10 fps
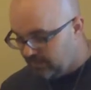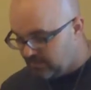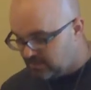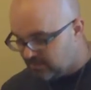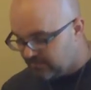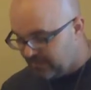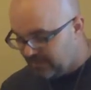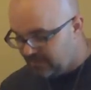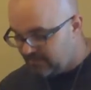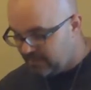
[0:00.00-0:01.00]
image of
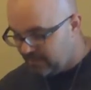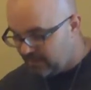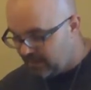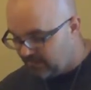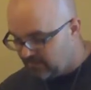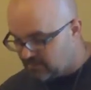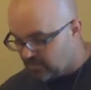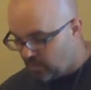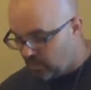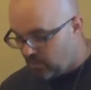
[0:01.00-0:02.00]
anything in the
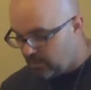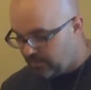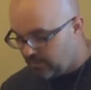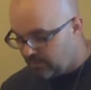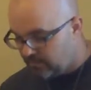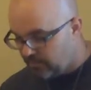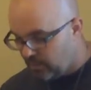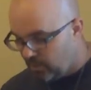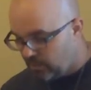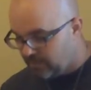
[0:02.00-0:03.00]
heavens or on the
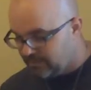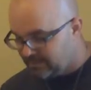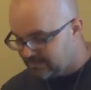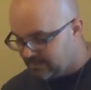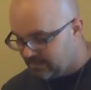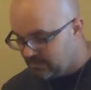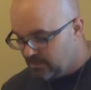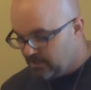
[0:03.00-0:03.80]
earth or in the sea.